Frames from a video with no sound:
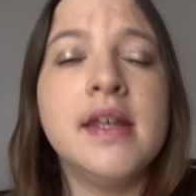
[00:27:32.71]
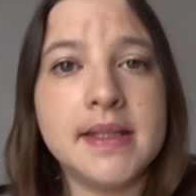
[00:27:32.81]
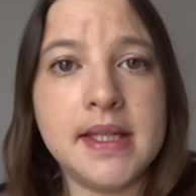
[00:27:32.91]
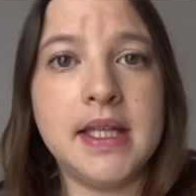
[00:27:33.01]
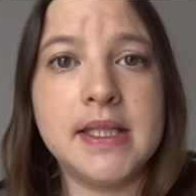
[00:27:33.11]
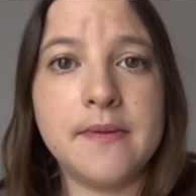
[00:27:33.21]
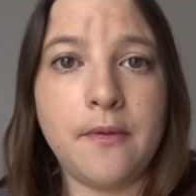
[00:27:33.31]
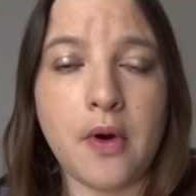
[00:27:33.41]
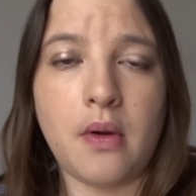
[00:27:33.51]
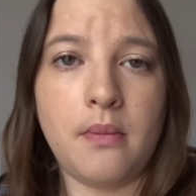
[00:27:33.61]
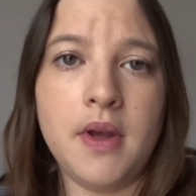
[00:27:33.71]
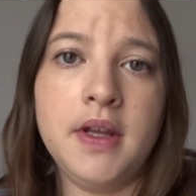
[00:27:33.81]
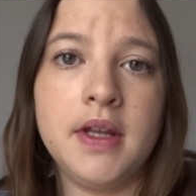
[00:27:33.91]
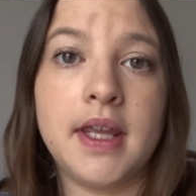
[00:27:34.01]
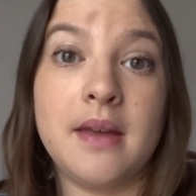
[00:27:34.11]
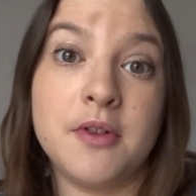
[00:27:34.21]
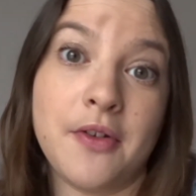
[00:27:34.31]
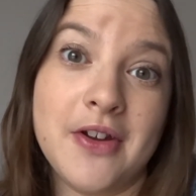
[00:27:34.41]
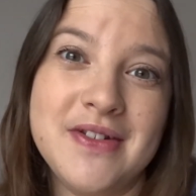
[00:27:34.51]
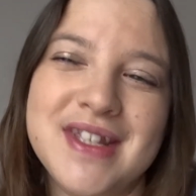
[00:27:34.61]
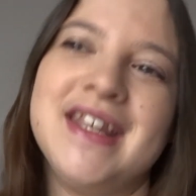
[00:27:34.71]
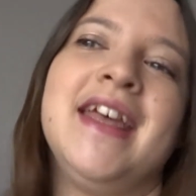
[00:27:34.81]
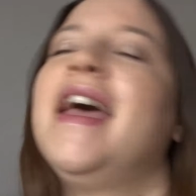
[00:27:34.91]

scenes from Game of Thrones.